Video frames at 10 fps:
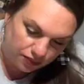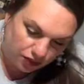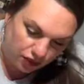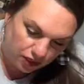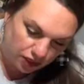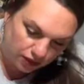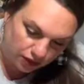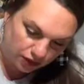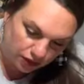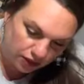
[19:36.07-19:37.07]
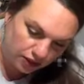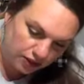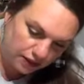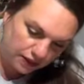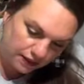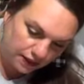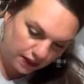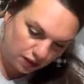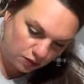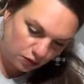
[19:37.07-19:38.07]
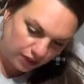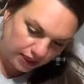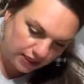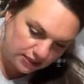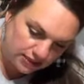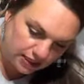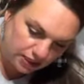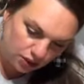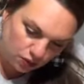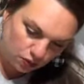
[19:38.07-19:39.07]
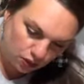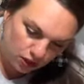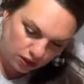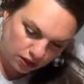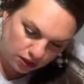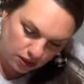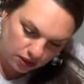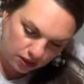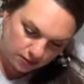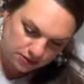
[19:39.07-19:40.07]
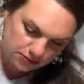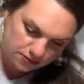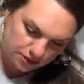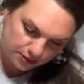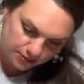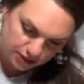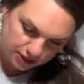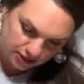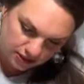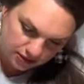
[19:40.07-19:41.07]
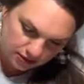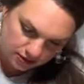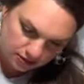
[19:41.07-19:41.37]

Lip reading: third color that you will get in your club subscription.